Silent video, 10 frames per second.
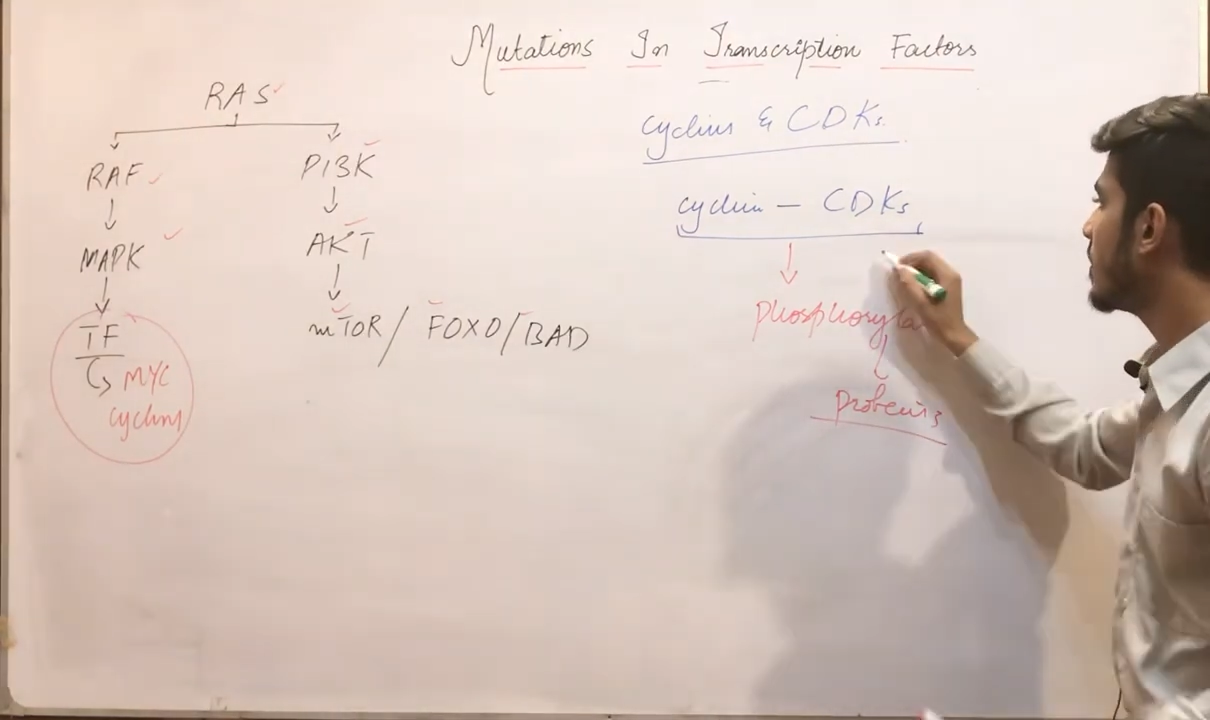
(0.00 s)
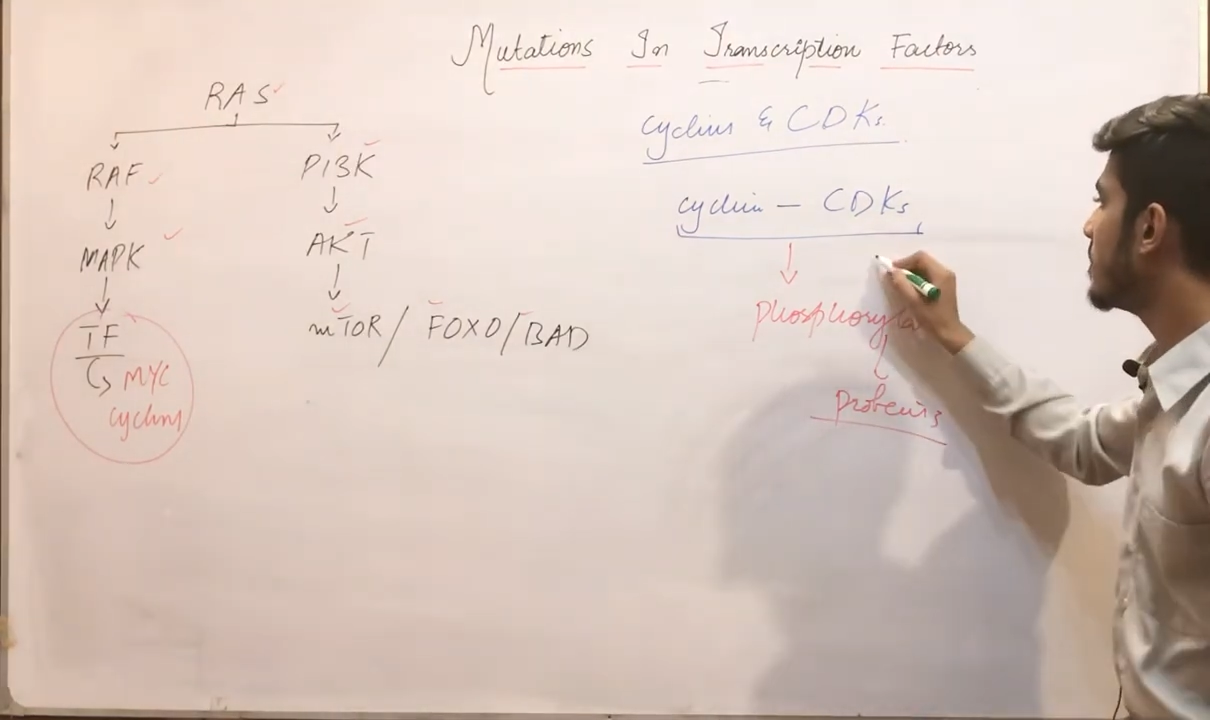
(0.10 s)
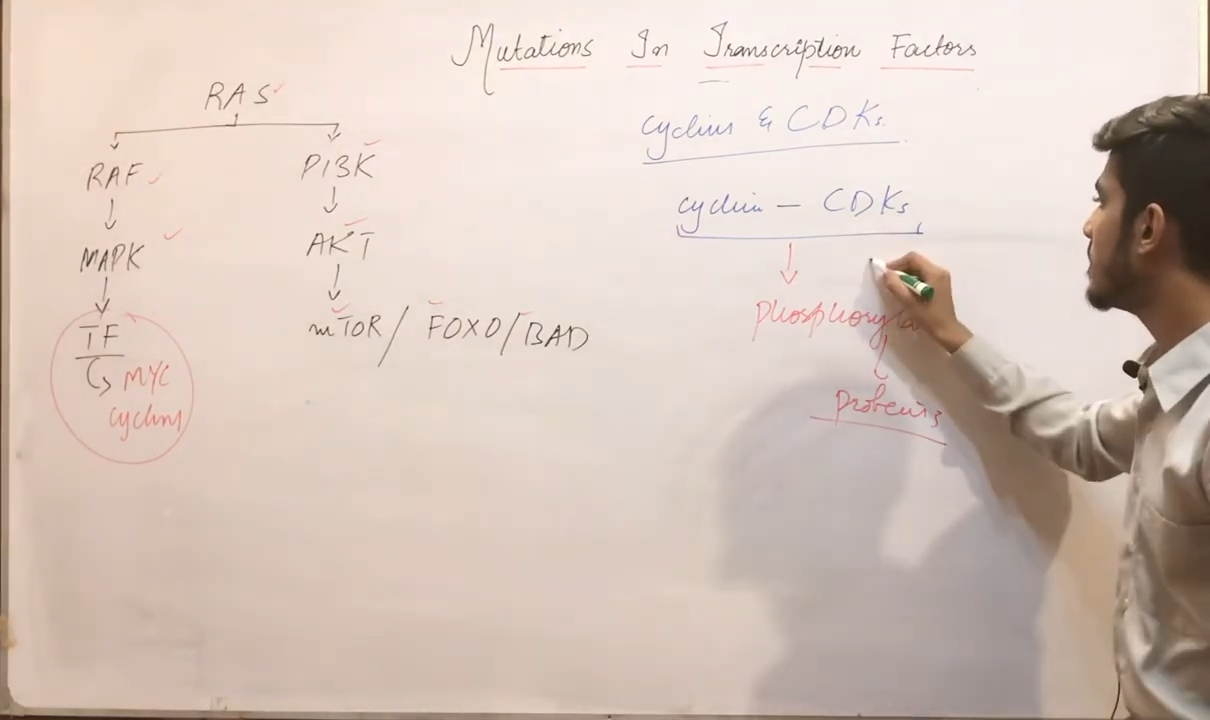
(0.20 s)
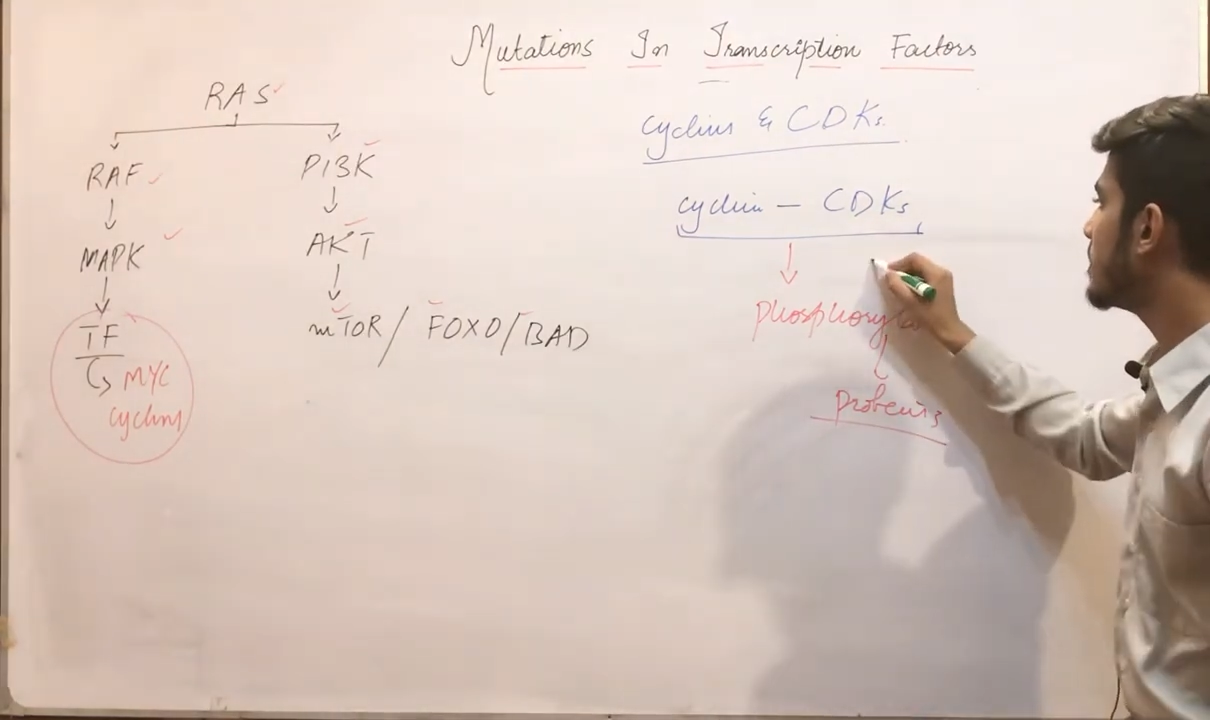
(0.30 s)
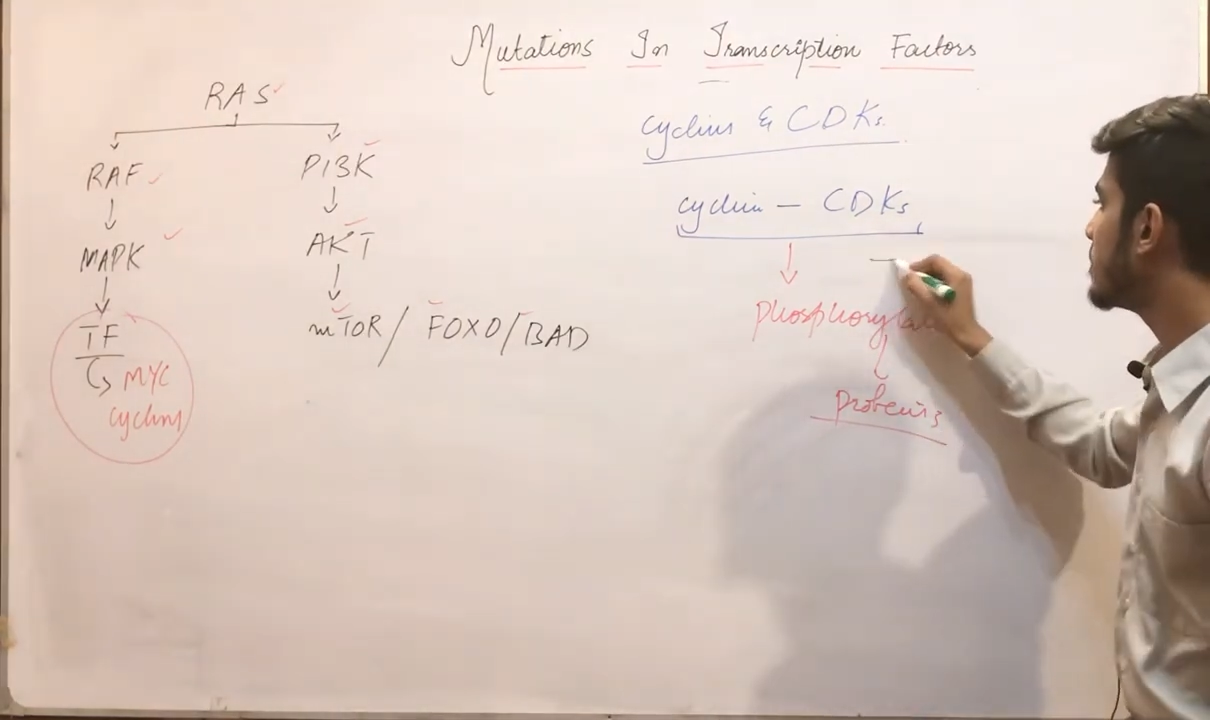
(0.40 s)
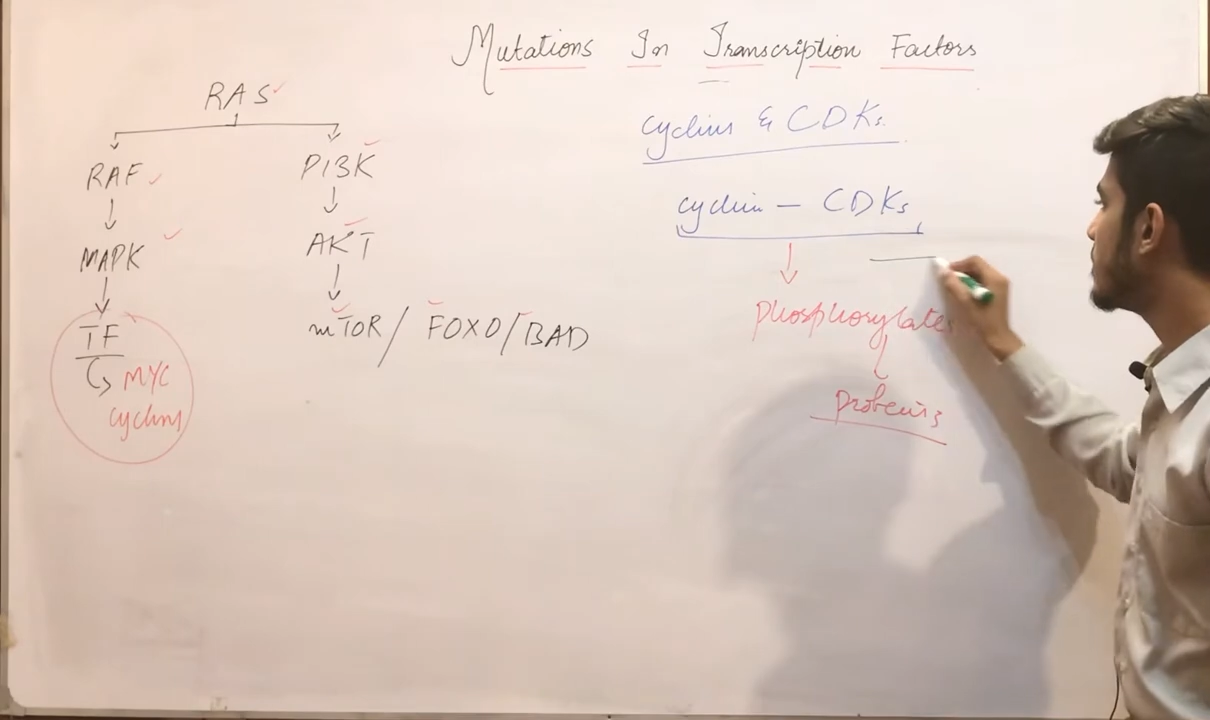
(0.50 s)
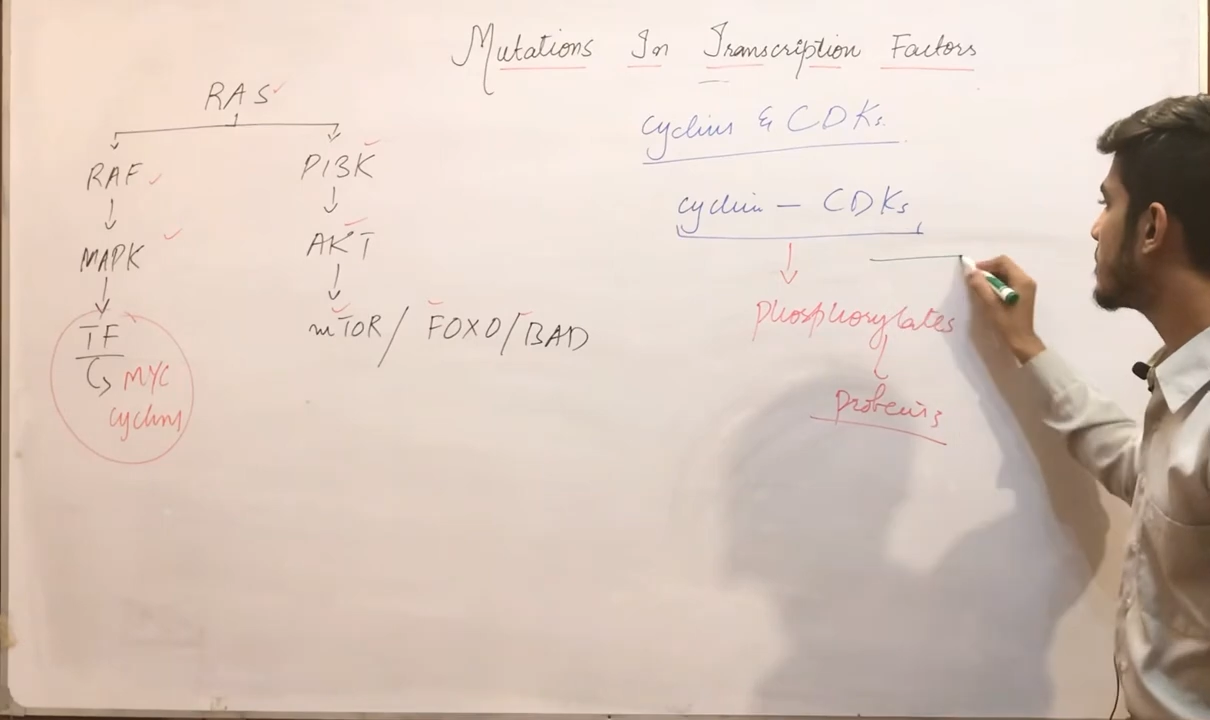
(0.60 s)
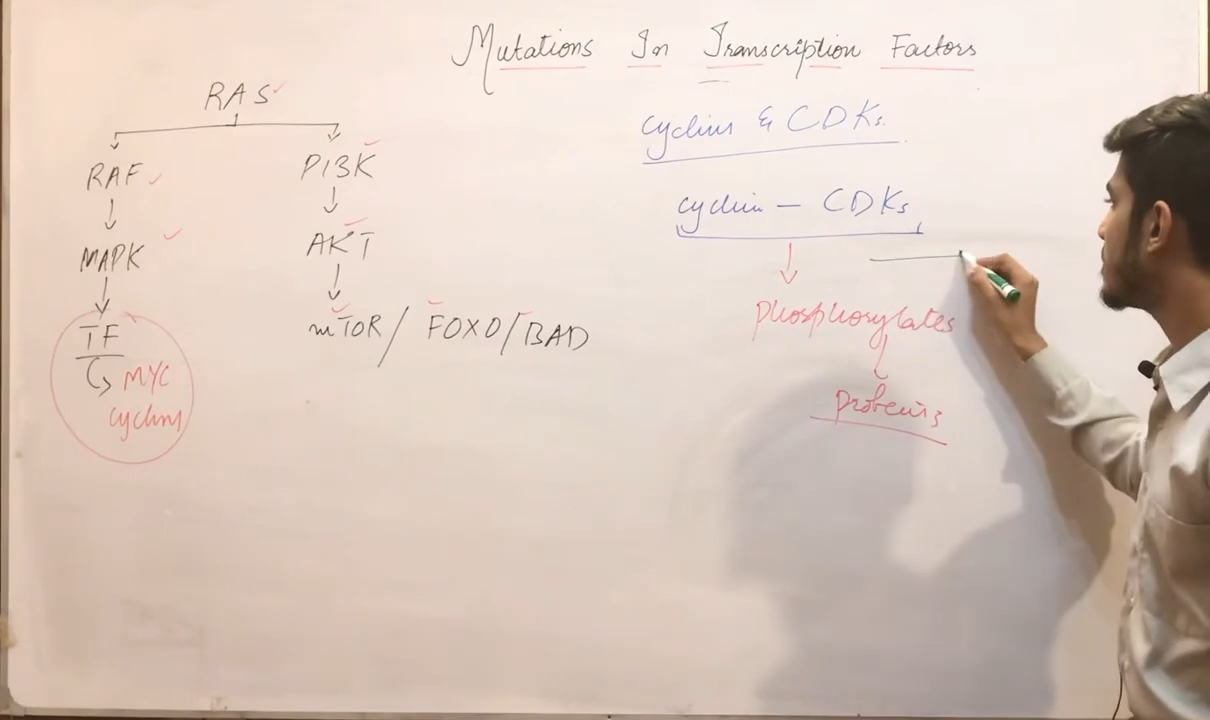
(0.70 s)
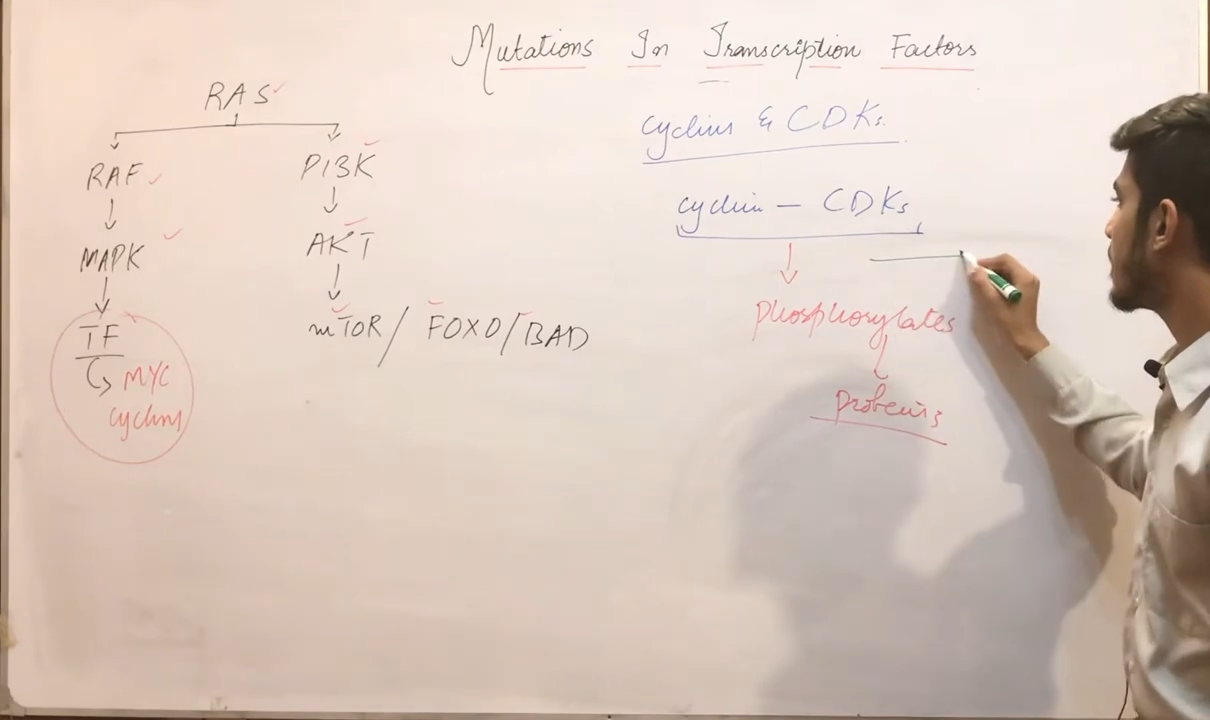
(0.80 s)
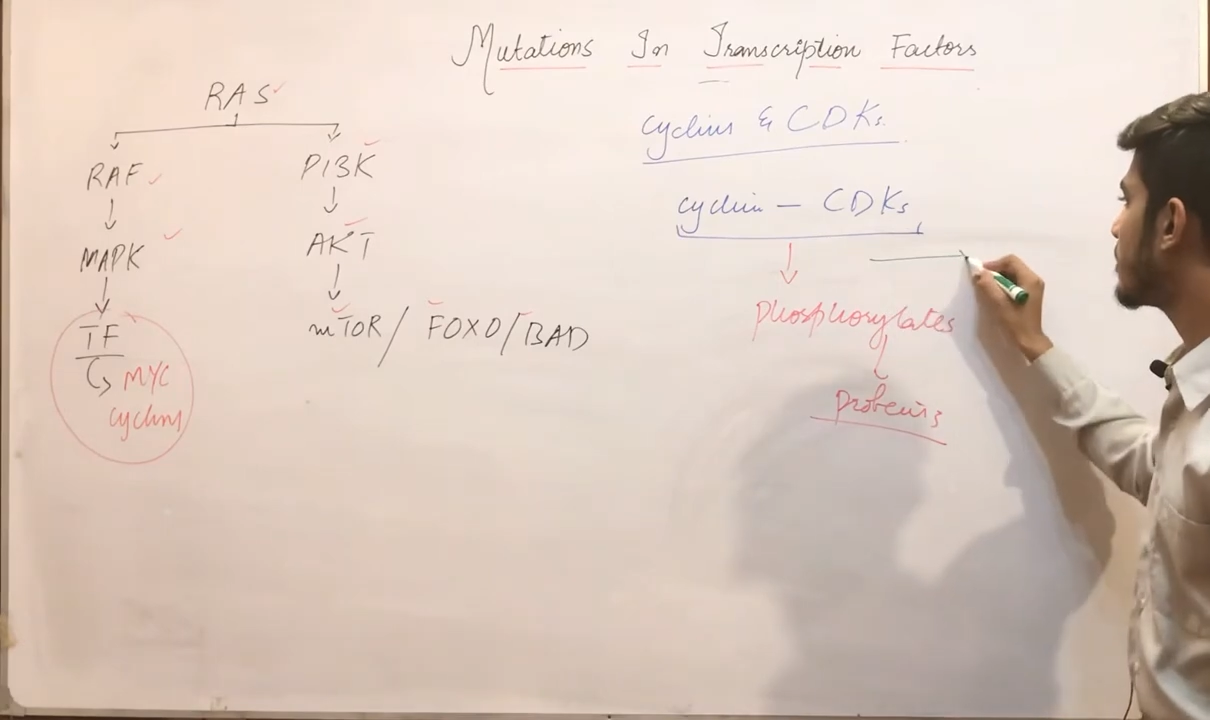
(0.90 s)
means this
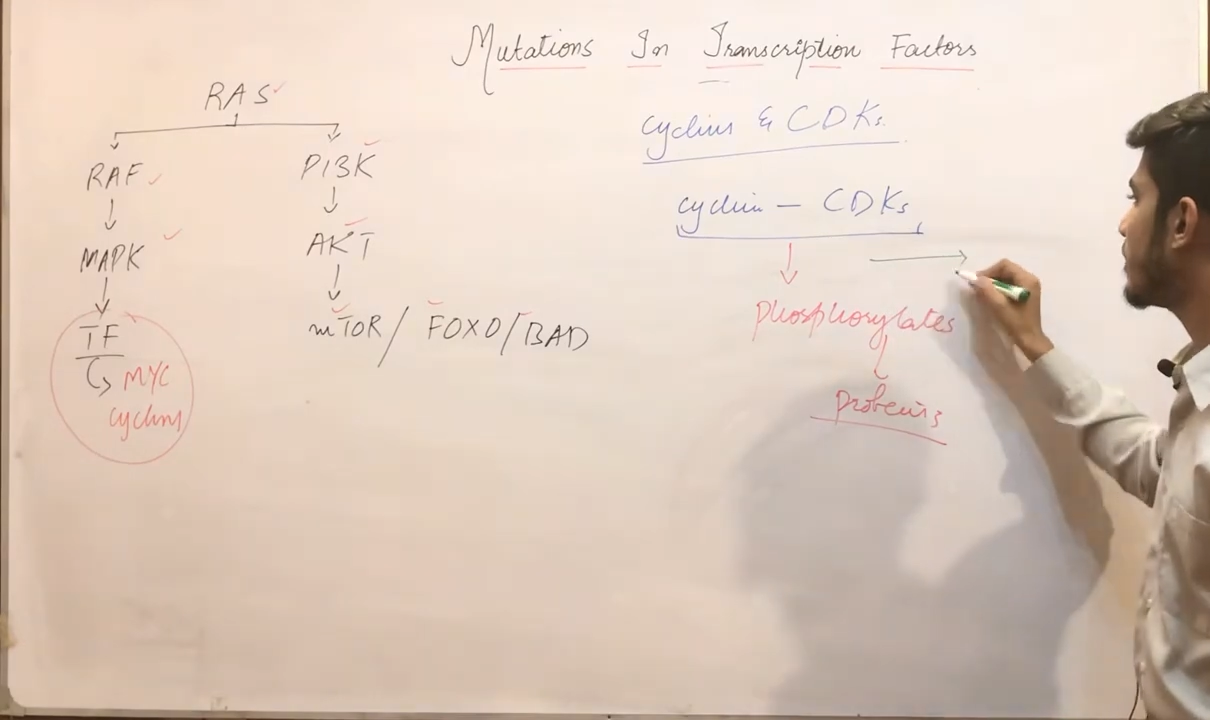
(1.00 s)
pathway,